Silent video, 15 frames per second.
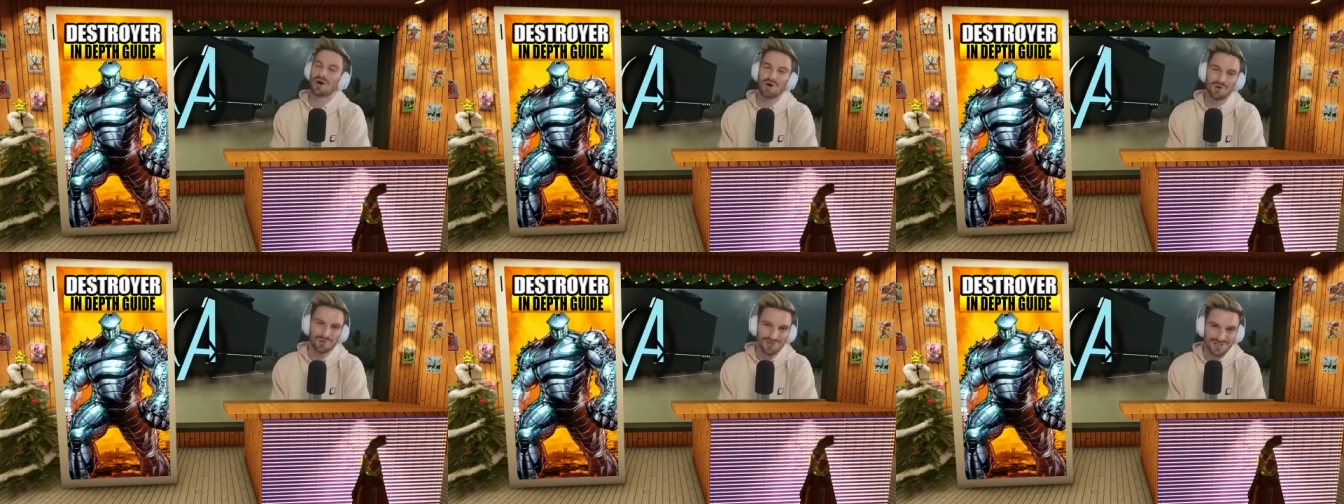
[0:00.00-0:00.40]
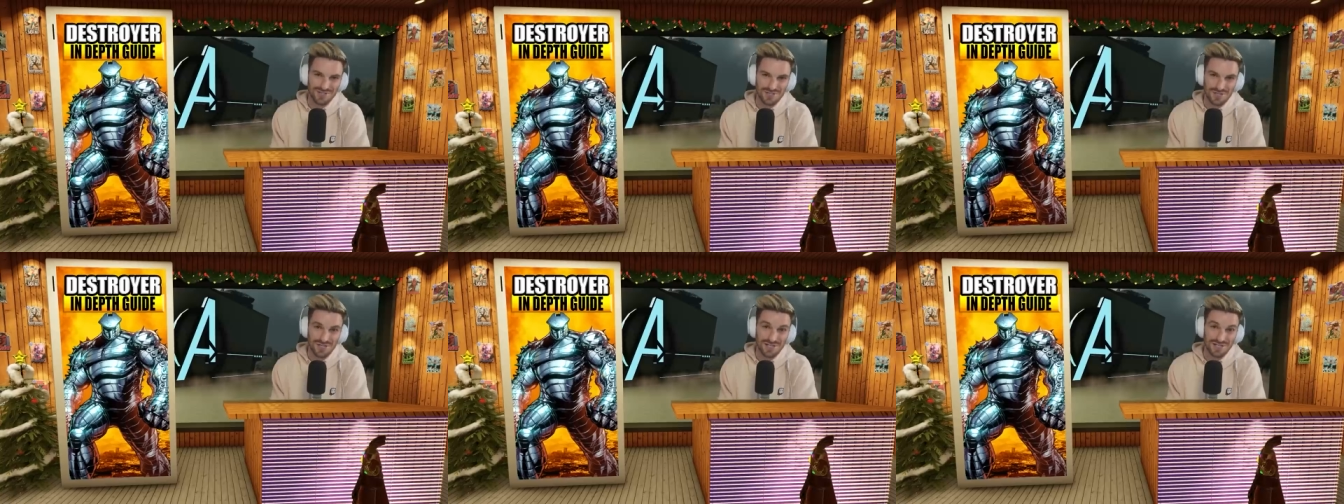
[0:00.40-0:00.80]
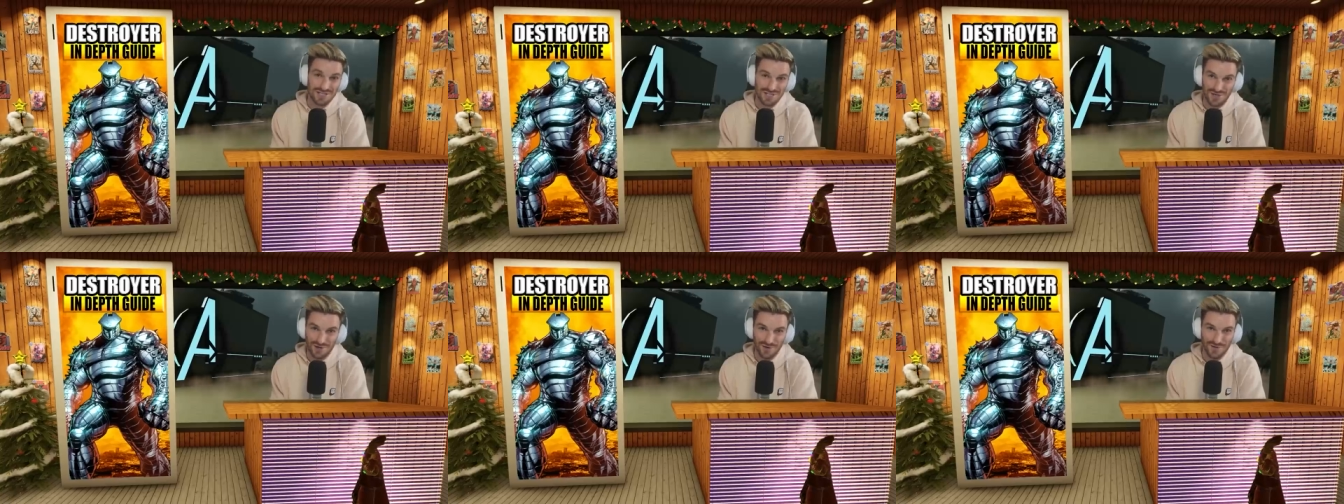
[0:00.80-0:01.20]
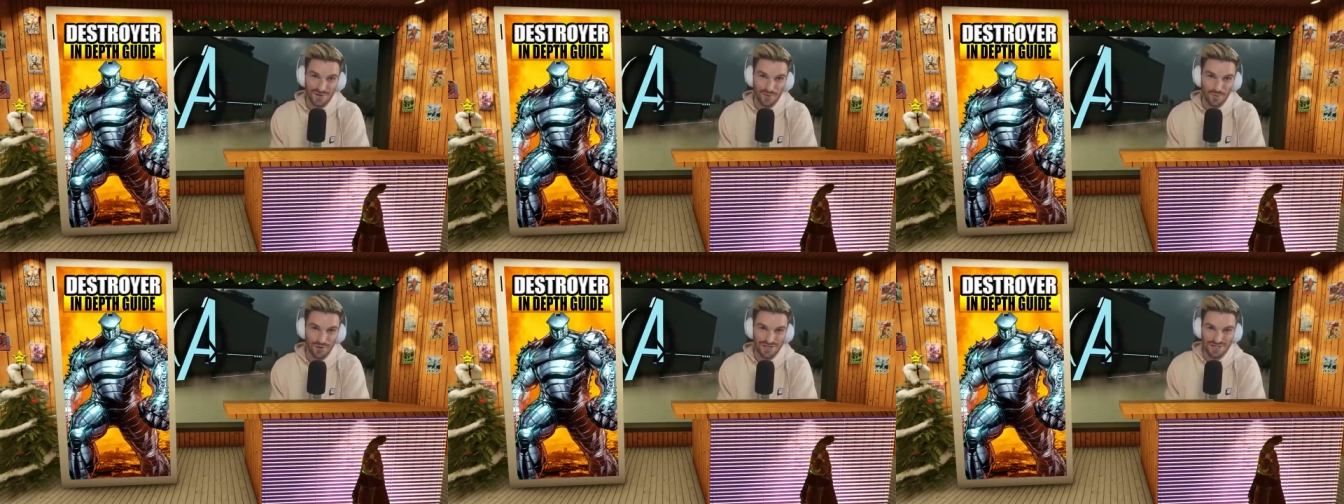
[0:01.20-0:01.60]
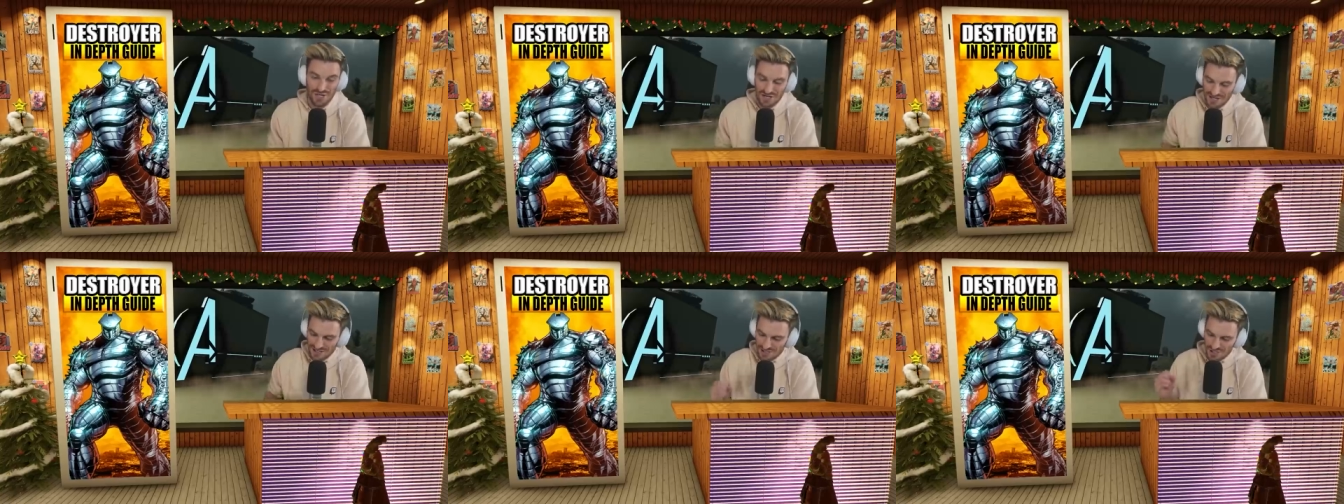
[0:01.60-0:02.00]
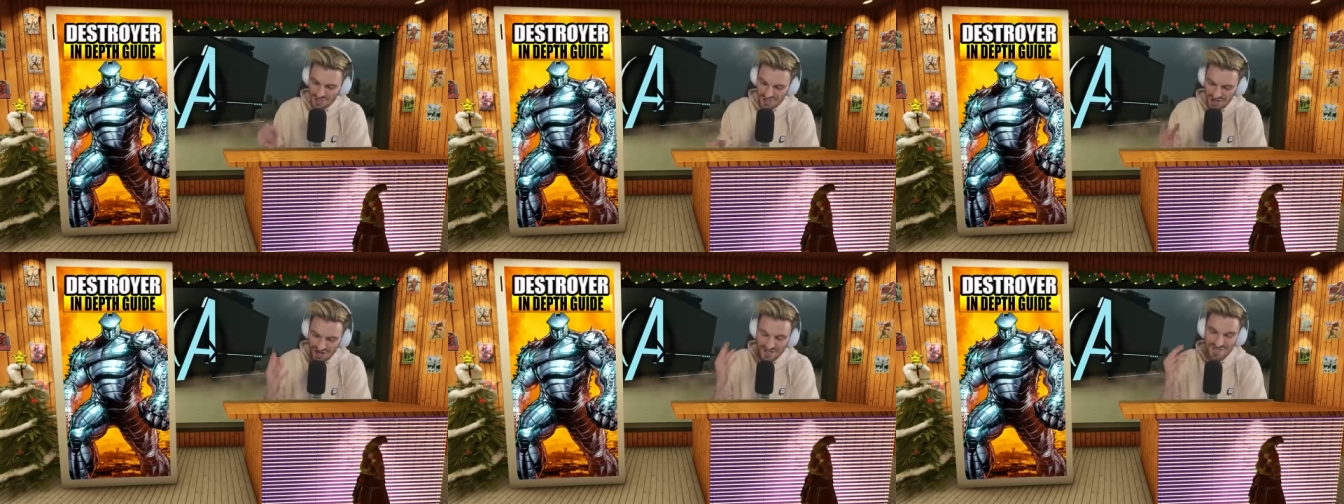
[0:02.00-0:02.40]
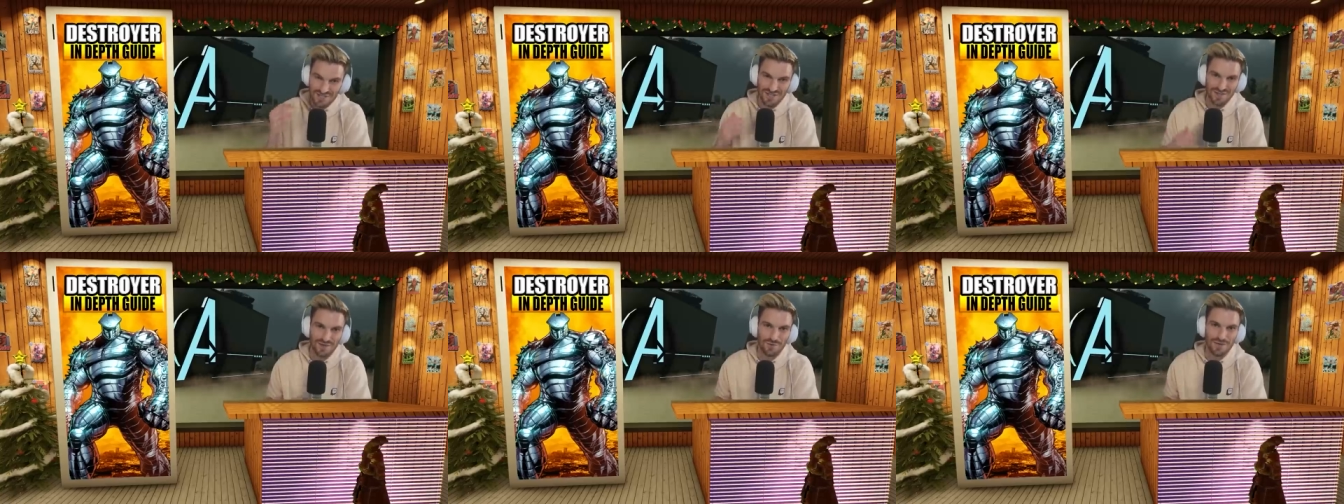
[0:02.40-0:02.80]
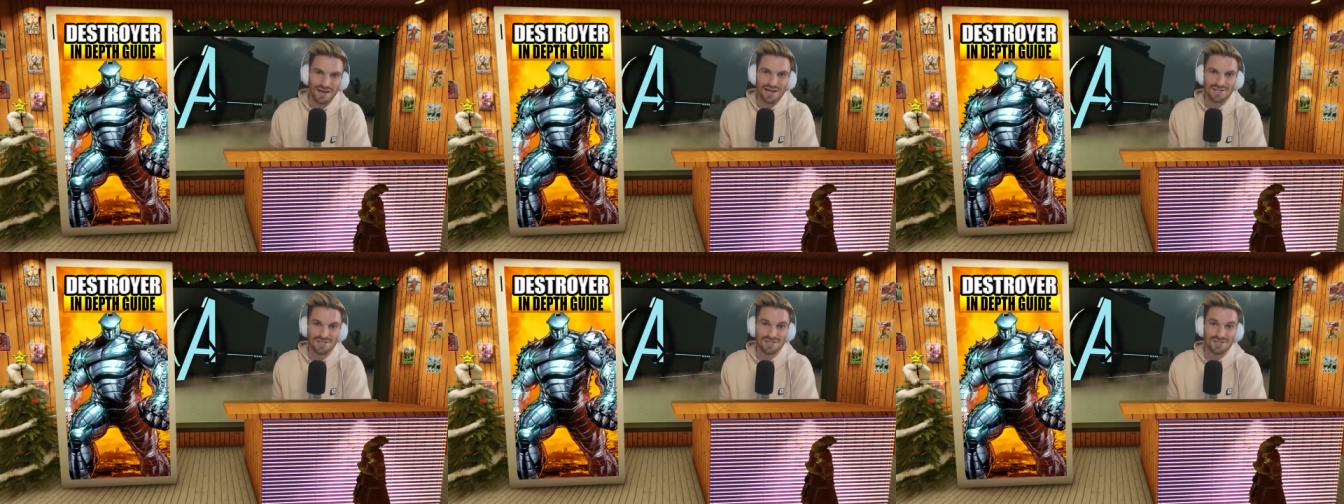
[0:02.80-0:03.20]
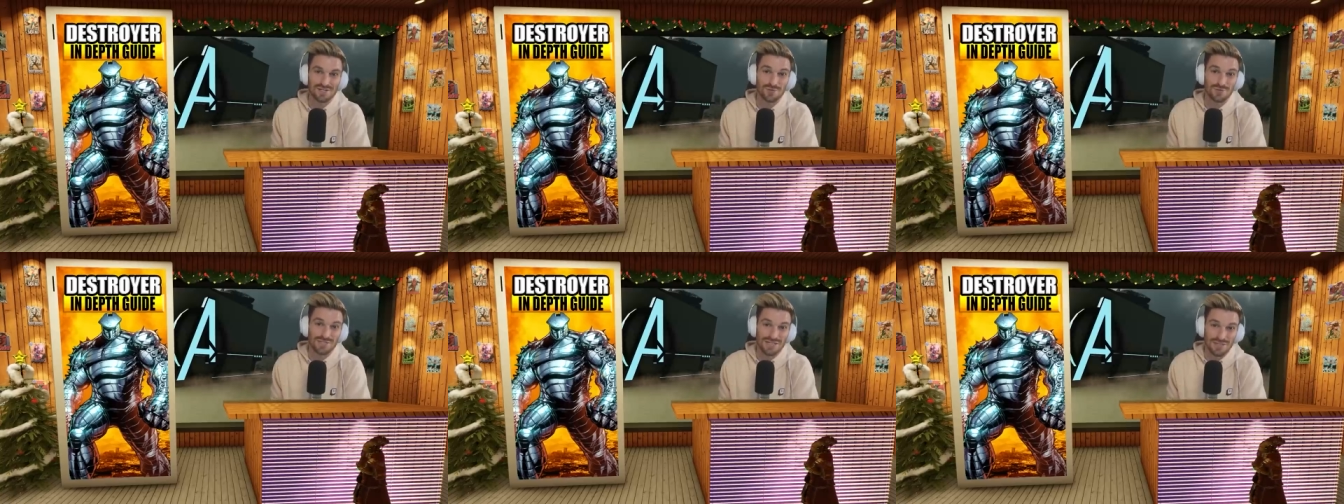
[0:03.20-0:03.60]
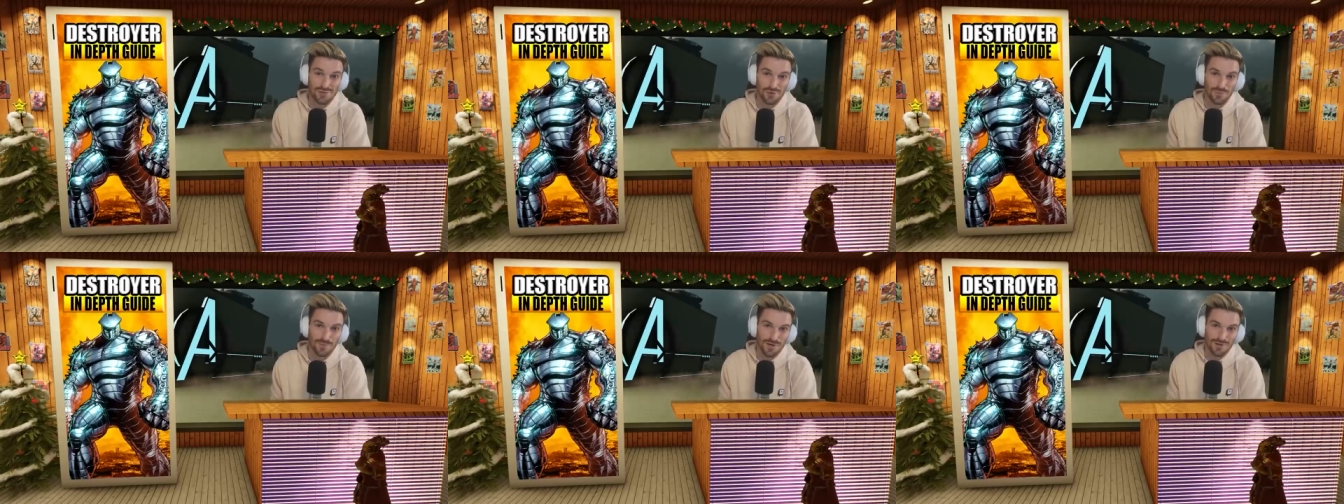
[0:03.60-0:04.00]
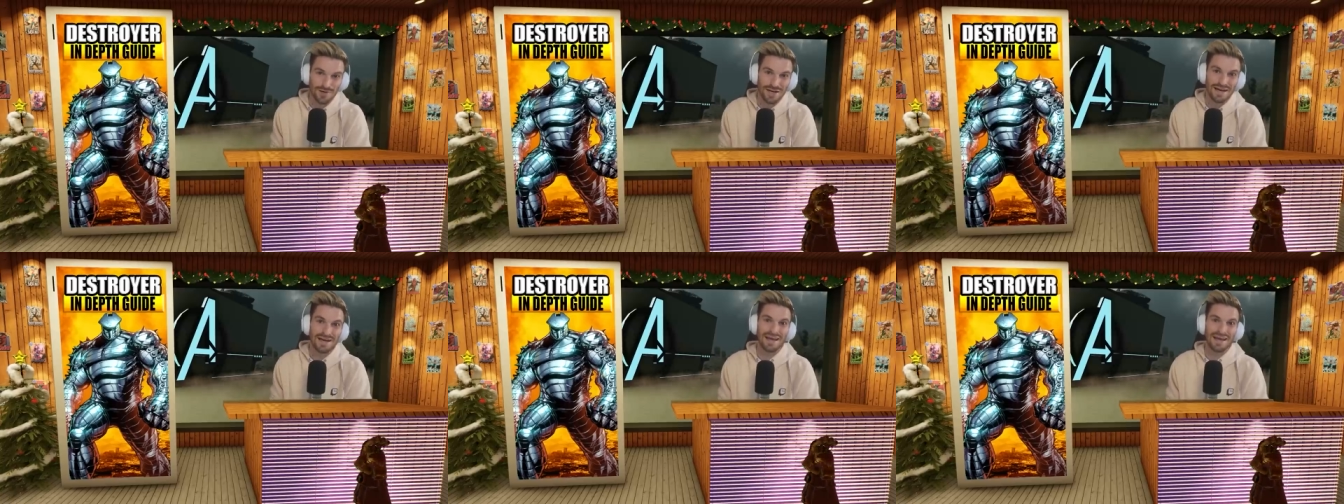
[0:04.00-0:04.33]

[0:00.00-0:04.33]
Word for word: RNG Scarlet Witch change the location to Central Park.